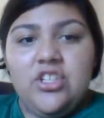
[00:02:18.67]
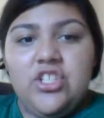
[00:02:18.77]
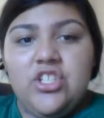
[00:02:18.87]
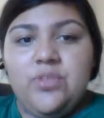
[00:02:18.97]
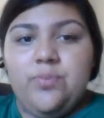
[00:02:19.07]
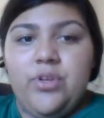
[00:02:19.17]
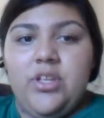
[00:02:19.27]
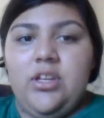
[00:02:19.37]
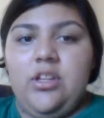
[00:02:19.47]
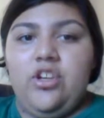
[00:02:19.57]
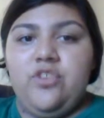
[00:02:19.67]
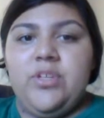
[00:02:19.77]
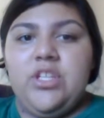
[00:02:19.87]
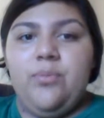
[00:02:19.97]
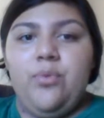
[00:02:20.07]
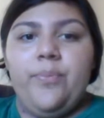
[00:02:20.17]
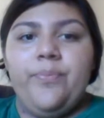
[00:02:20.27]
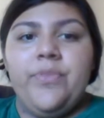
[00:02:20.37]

Just put it in a large mixing bowl.